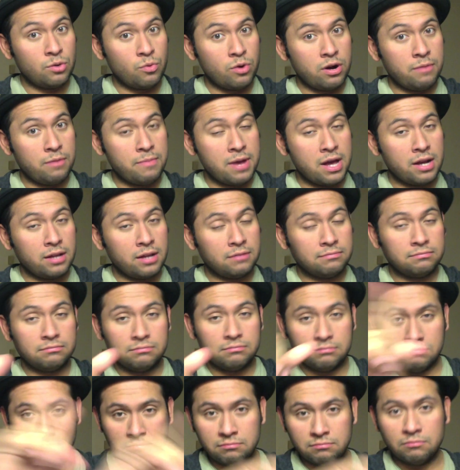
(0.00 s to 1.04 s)
Don't worry about it.
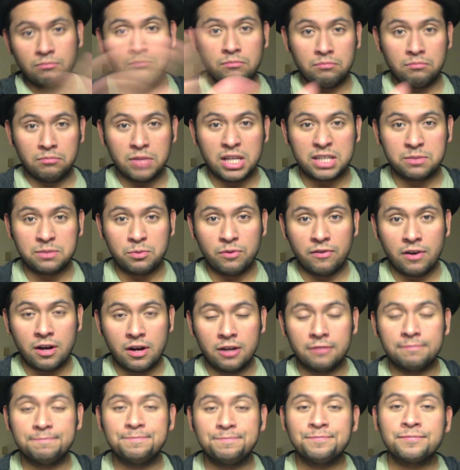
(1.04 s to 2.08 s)
Let's move
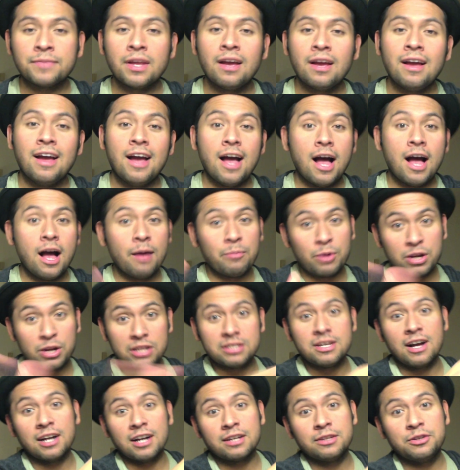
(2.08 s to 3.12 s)
on. I'm going to
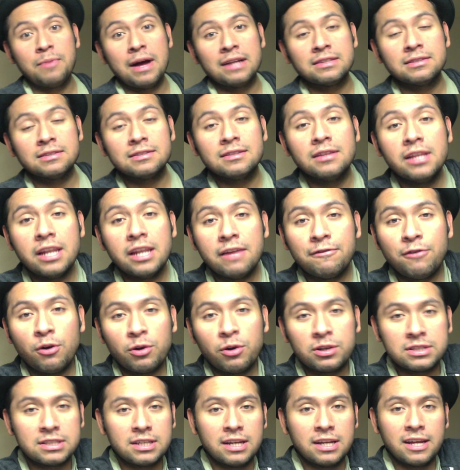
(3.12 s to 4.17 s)
talk to you about Lindy
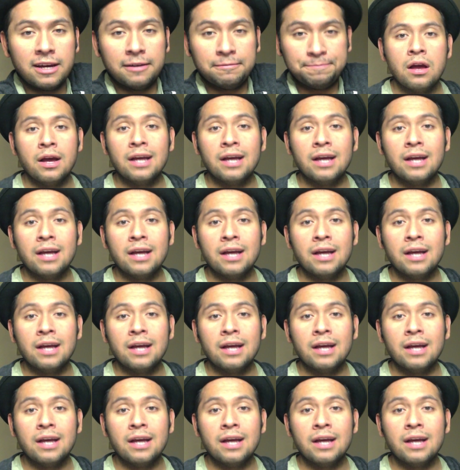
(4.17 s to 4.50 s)
Focus today.